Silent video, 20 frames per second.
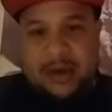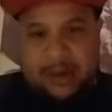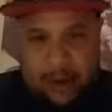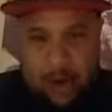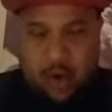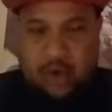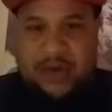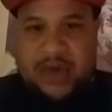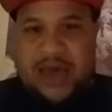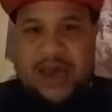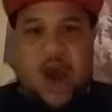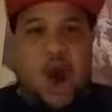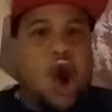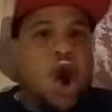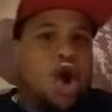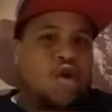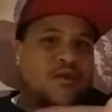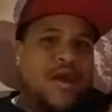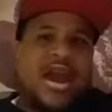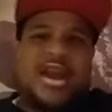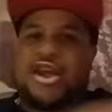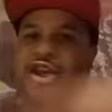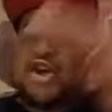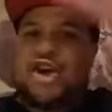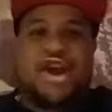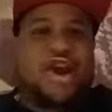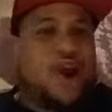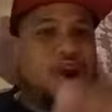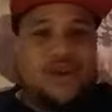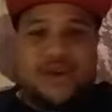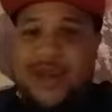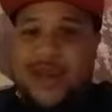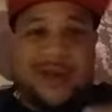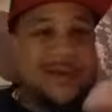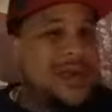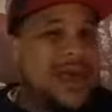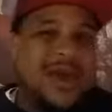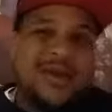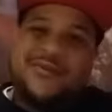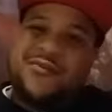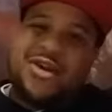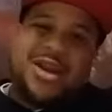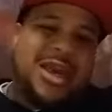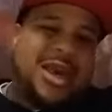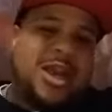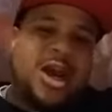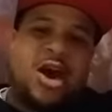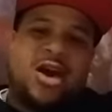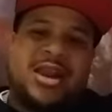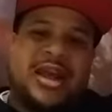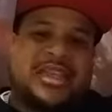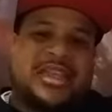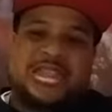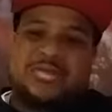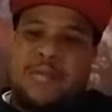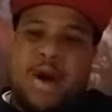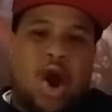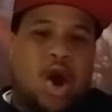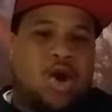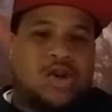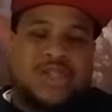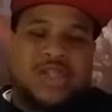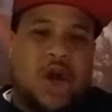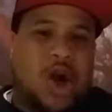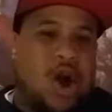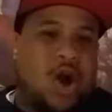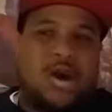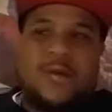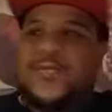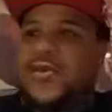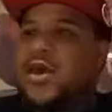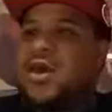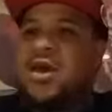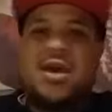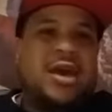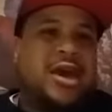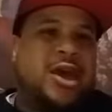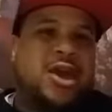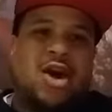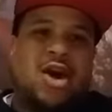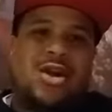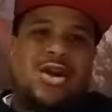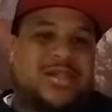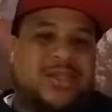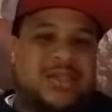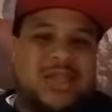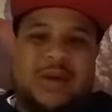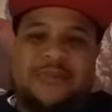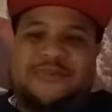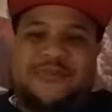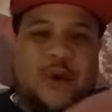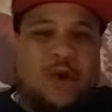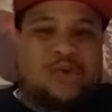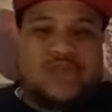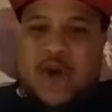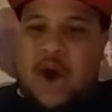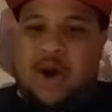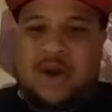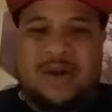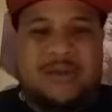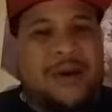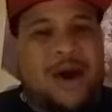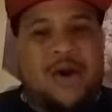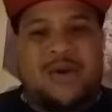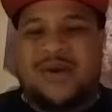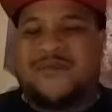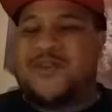Okay? Already you're learning. Forget all that small talk and all the stuff folk talking about.